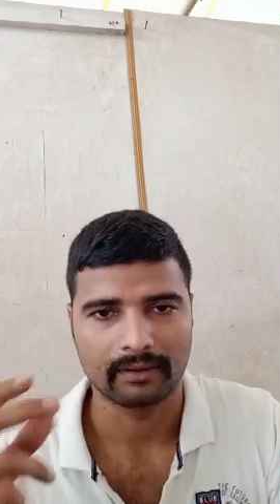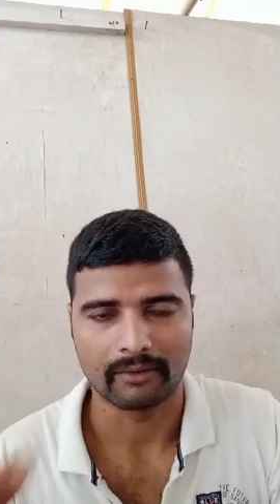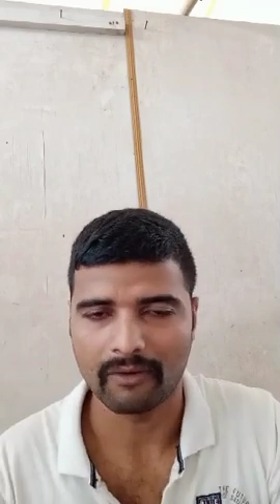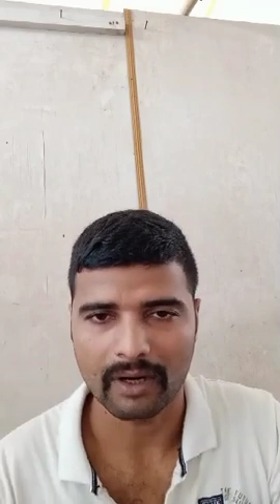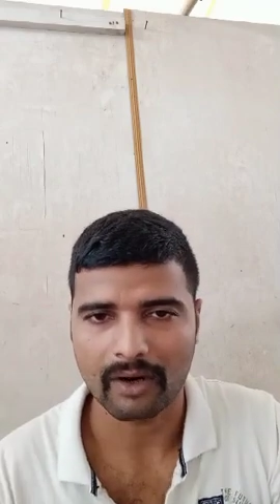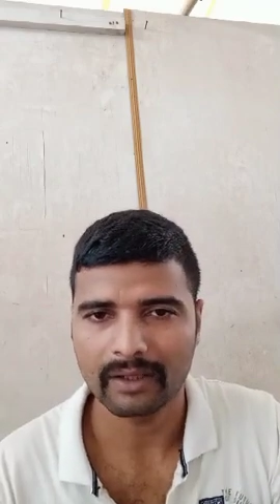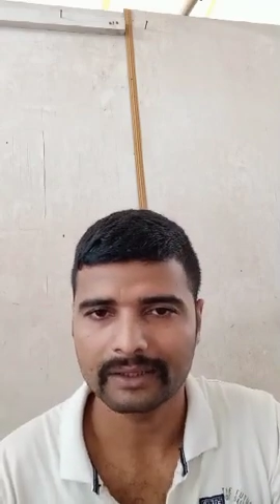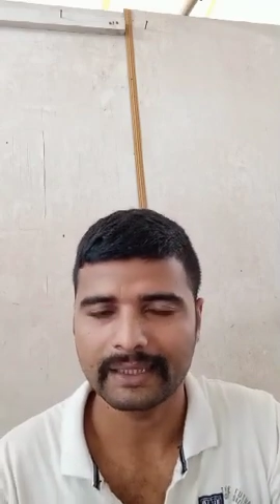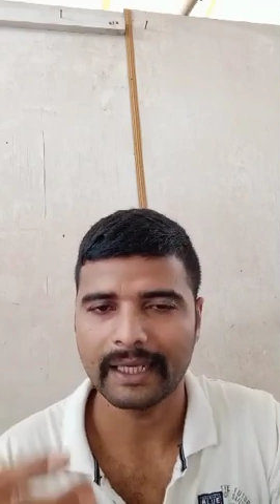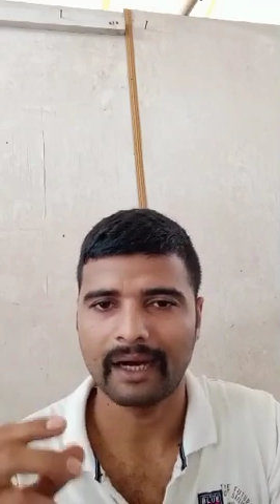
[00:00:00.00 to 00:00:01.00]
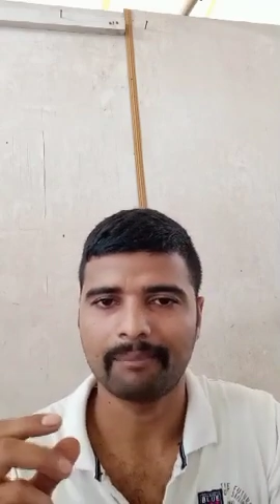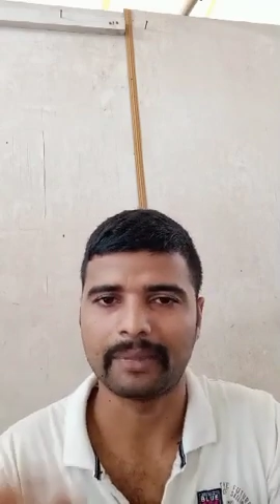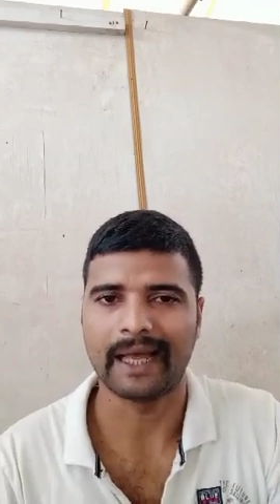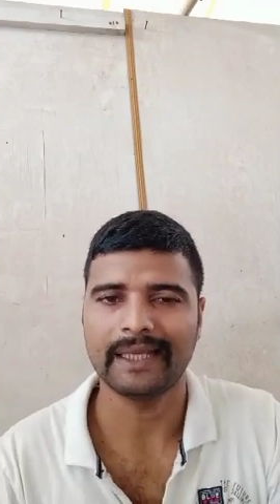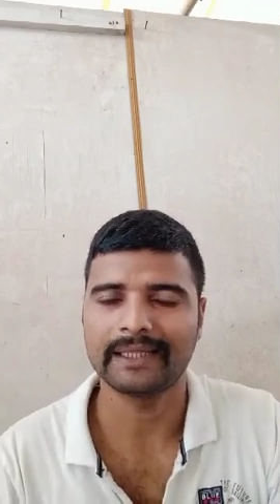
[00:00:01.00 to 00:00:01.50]
Overall, they
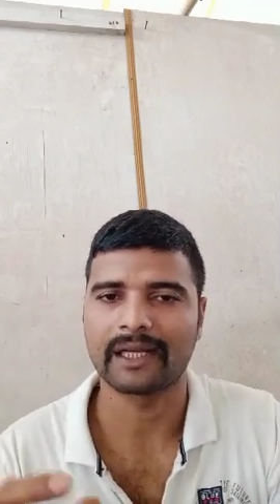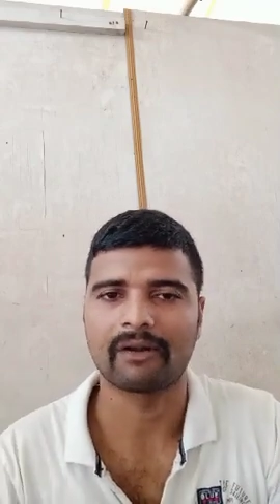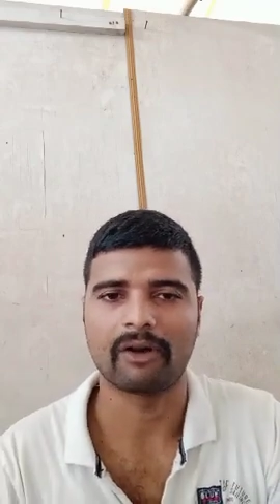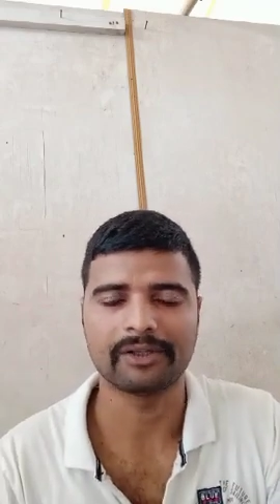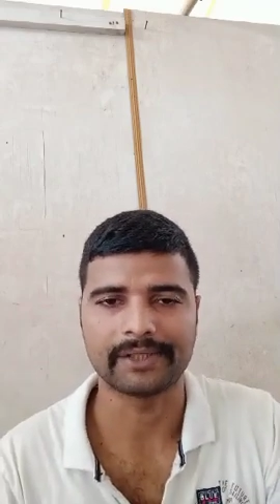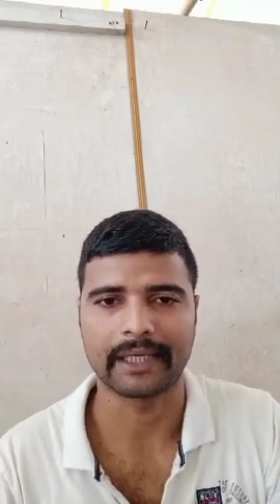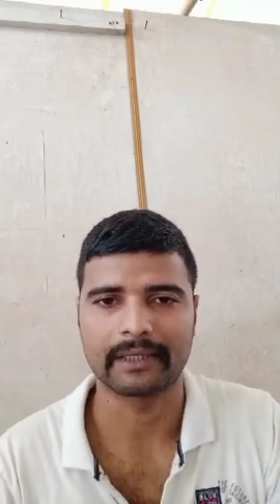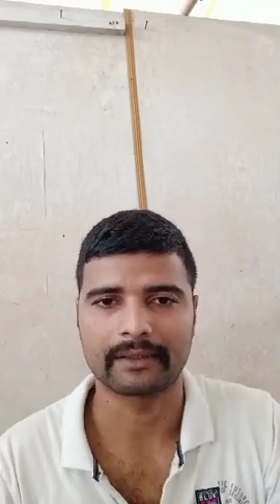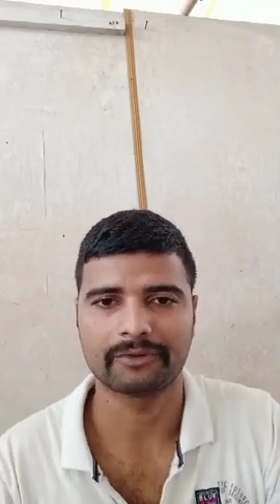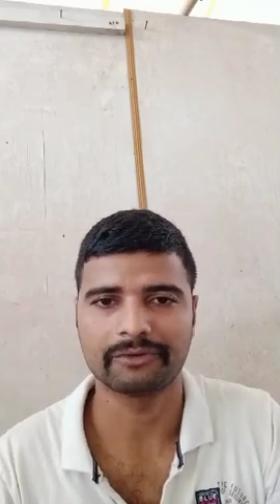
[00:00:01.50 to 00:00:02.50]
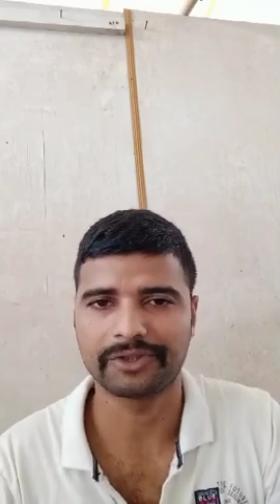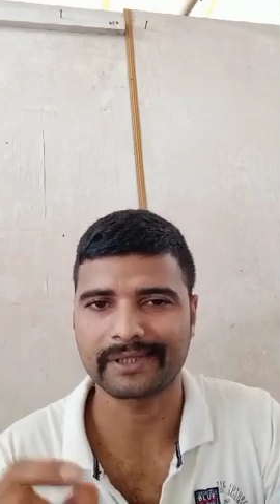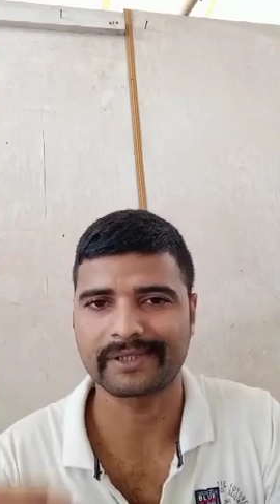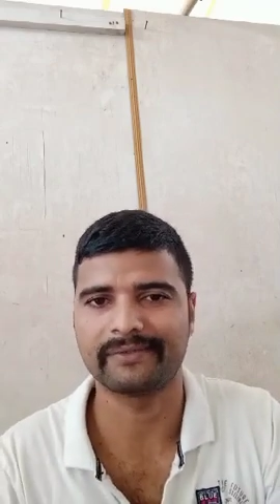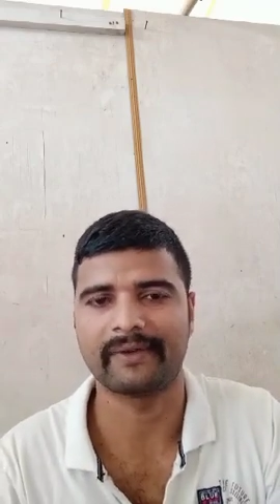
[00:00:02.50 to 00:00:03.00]
apply their logic to
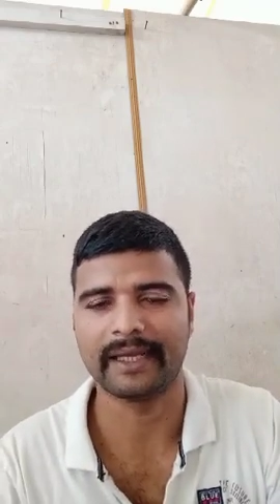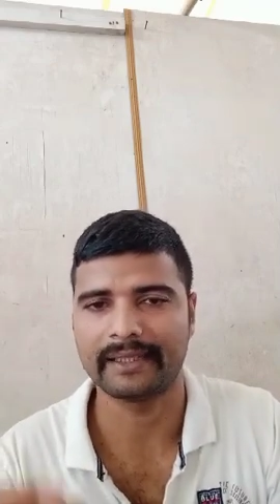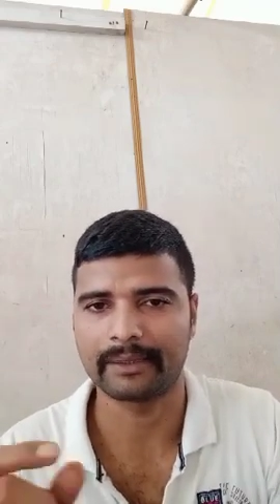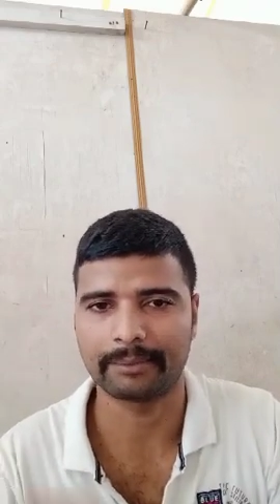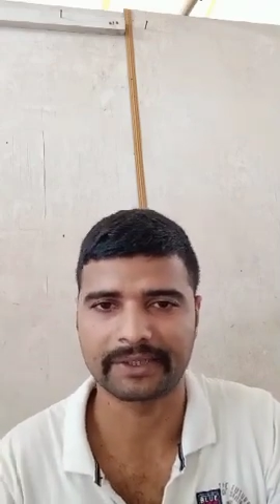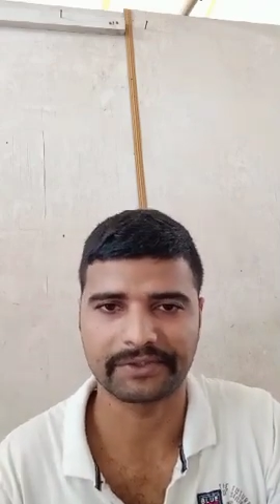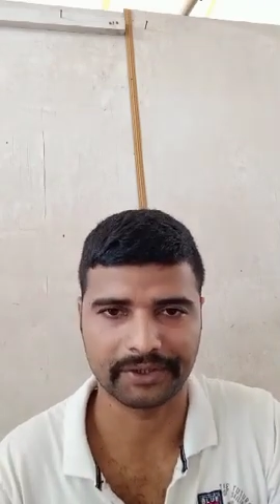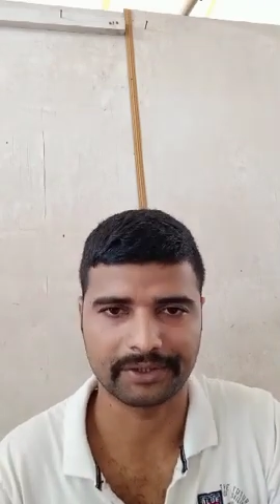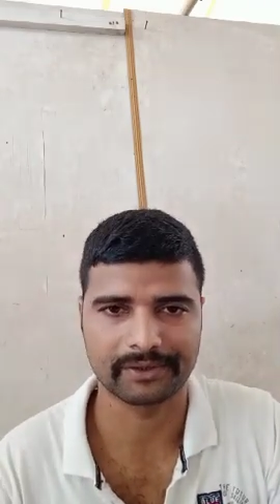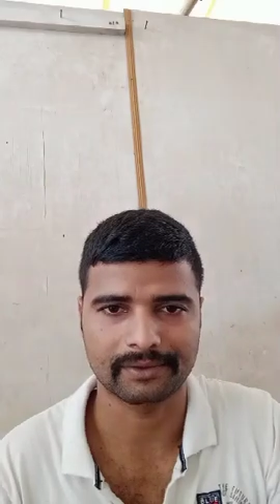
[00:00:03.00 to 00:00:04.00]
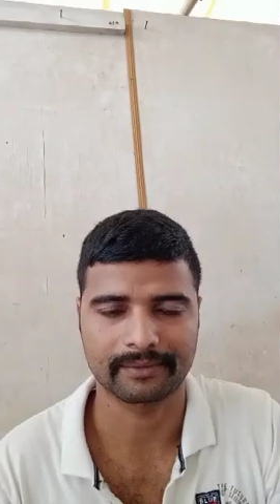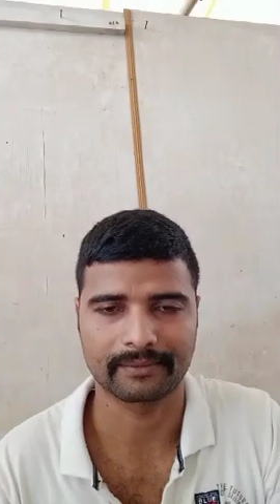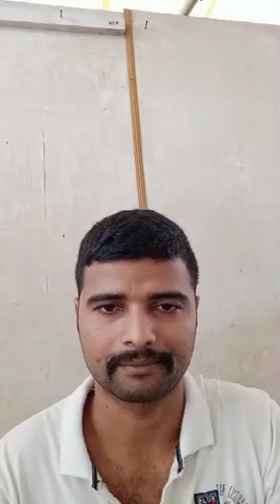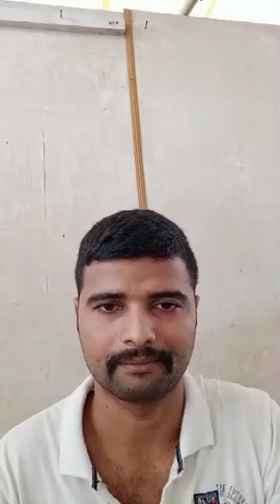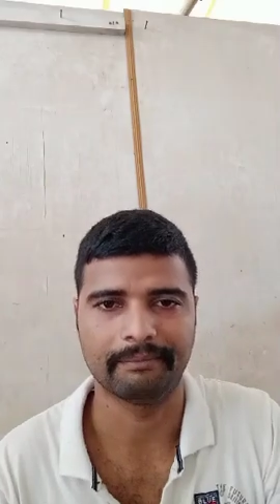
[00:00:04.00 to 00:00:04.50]
justify their purchase,
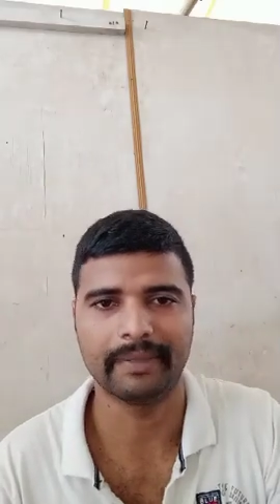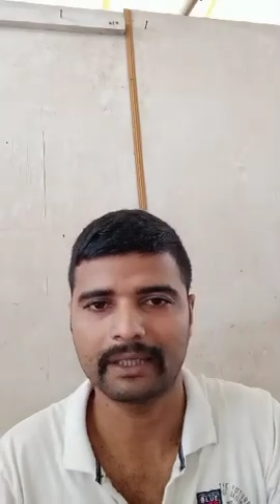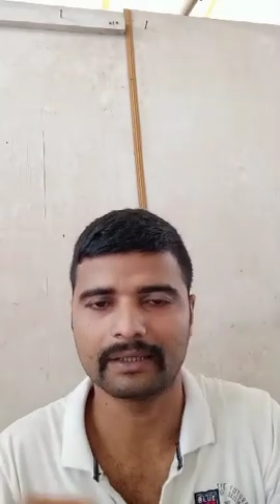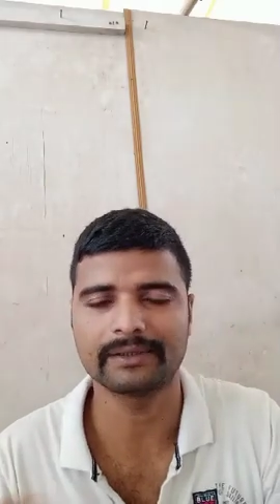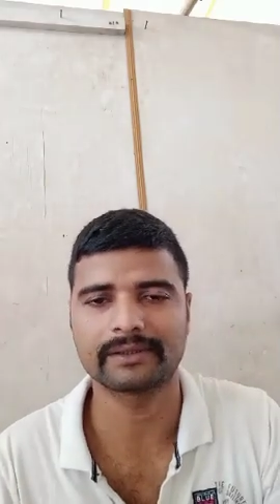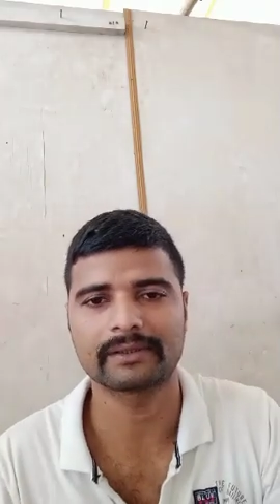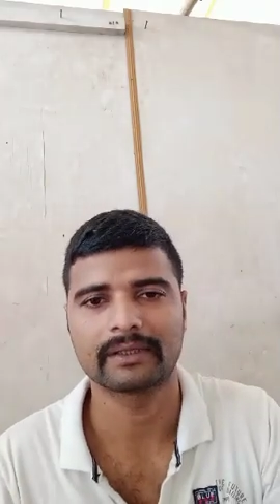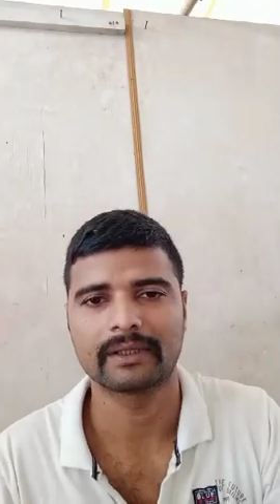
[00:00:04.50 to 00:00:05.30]
because